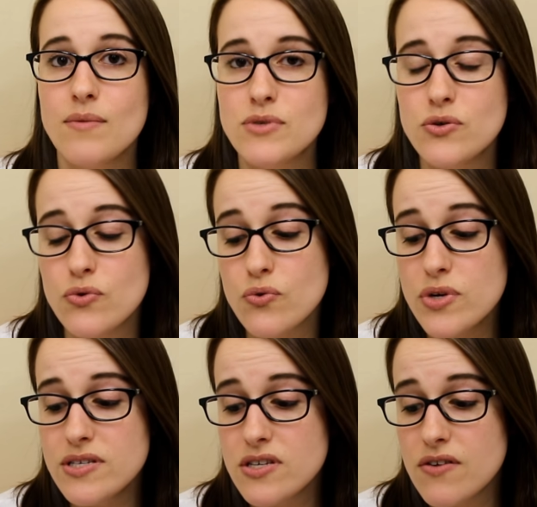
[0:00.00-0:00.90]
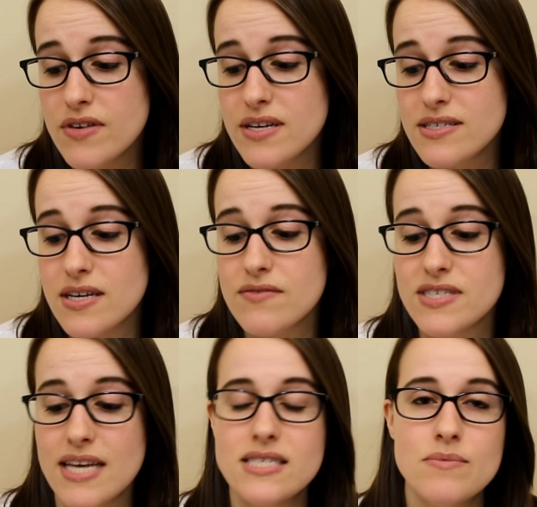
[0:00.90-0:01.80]
Up to 3 servings of
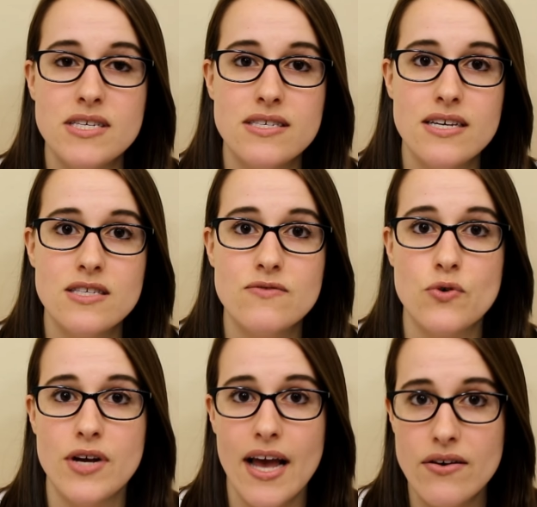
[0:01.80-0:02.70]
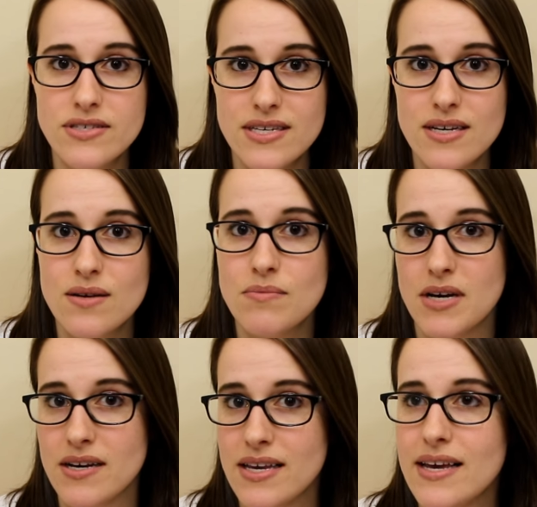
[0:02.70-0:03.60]
sesame seeds for calcium,
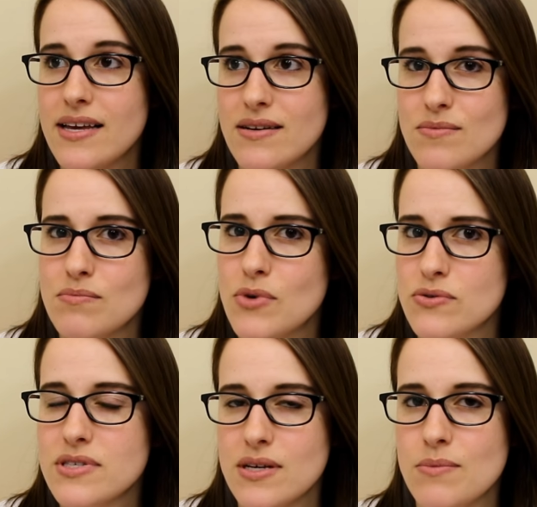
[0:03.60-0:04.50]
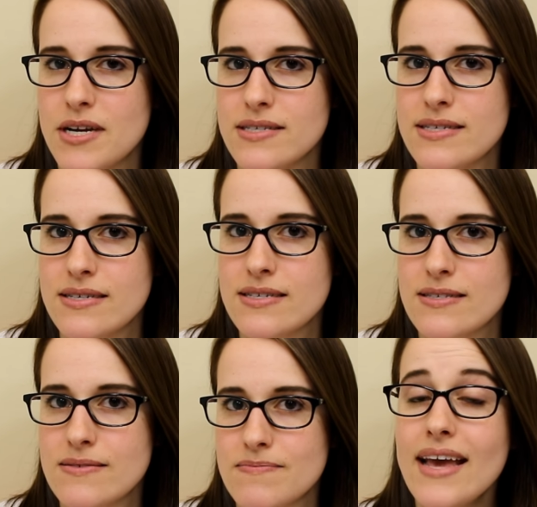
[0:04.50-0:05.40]
again mostly omega
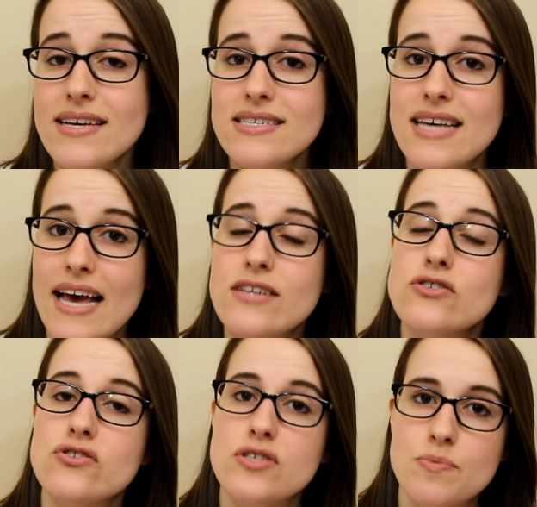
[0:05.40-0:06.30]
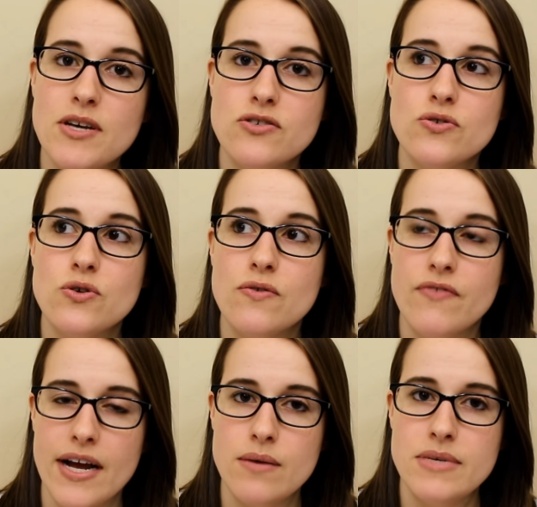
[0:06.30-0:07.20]
6, and extra special
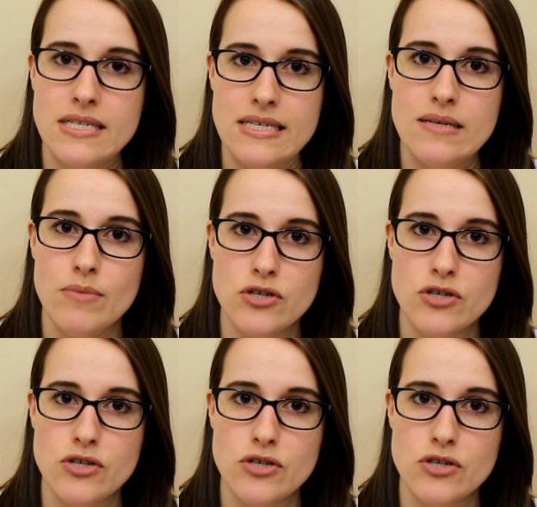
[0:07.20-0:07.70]
vitamin D